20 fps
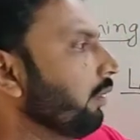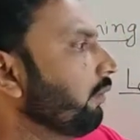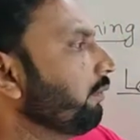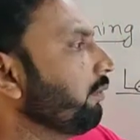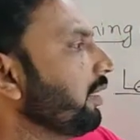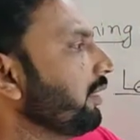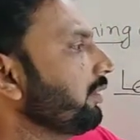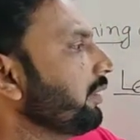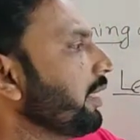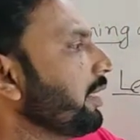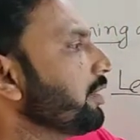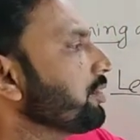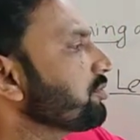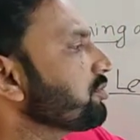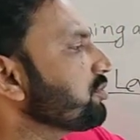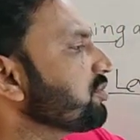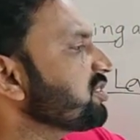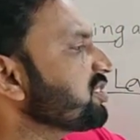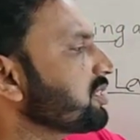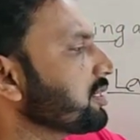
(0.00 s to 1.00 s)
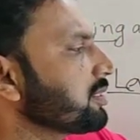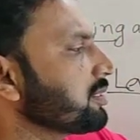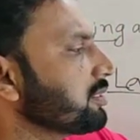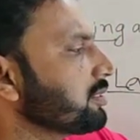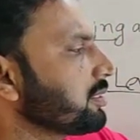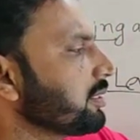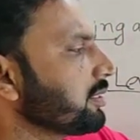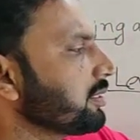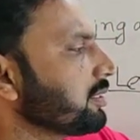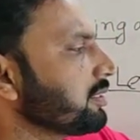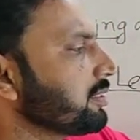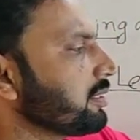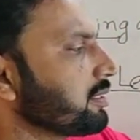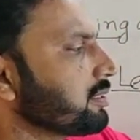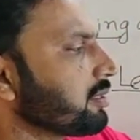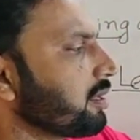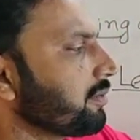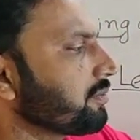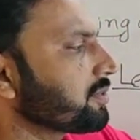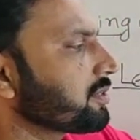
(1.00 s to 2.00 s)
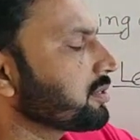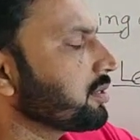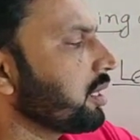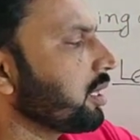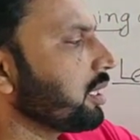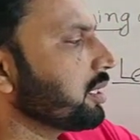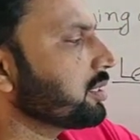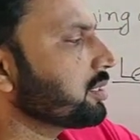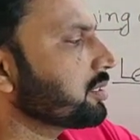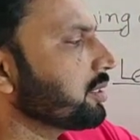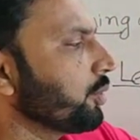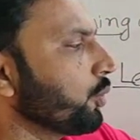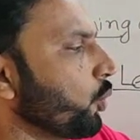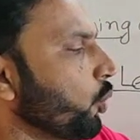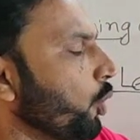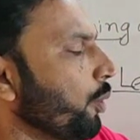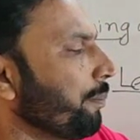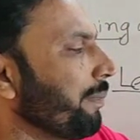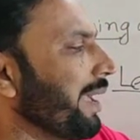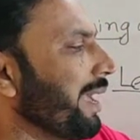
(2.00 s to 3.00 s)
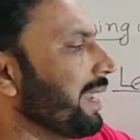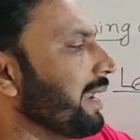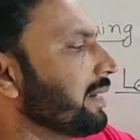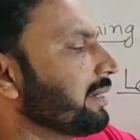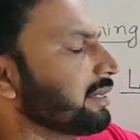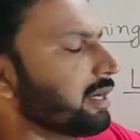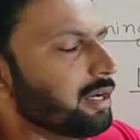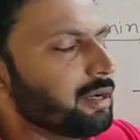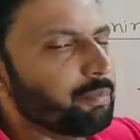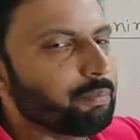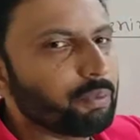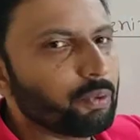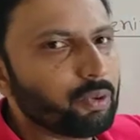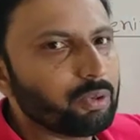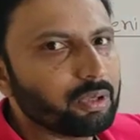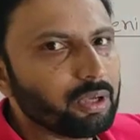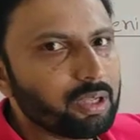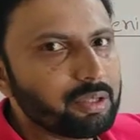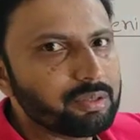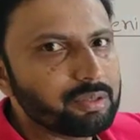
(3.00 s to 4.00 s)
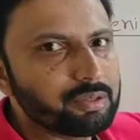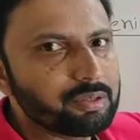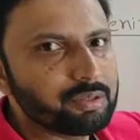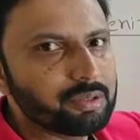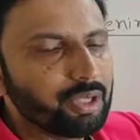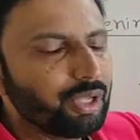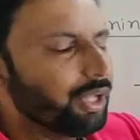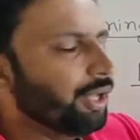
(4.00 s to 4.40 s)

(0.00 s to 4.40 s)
When there is no synthesis of starch, no malate and protons.